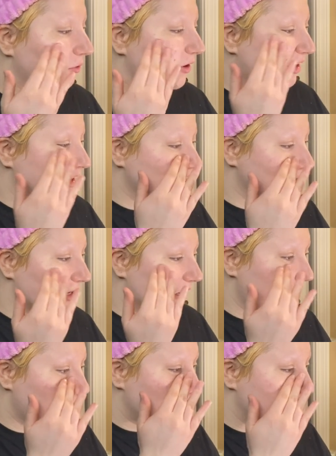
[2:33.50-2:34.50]
really
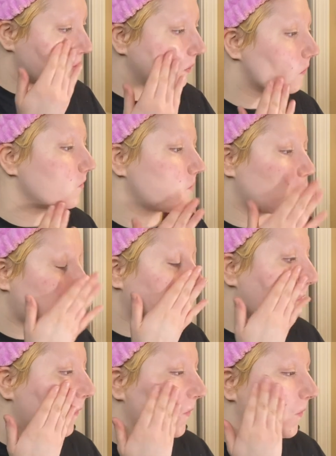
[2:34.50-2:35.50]
needed
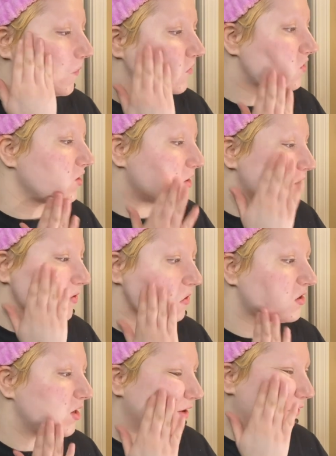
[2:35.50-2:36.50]
to use.
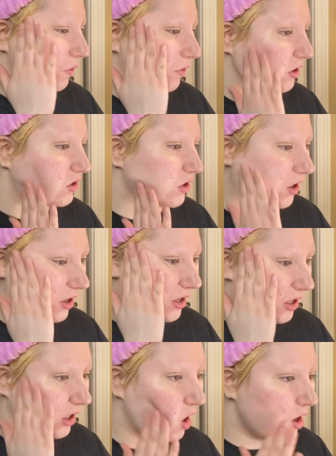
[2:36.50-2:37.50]
I never really saw
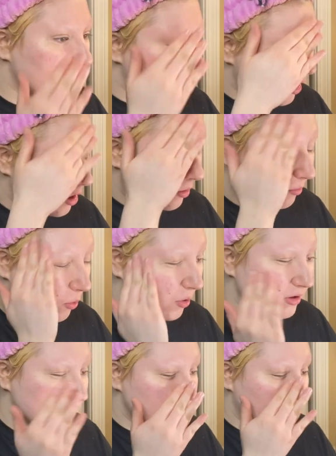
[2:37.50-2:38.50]
any
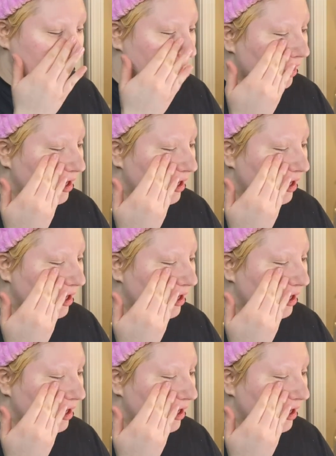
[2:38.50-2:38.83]
importance in it.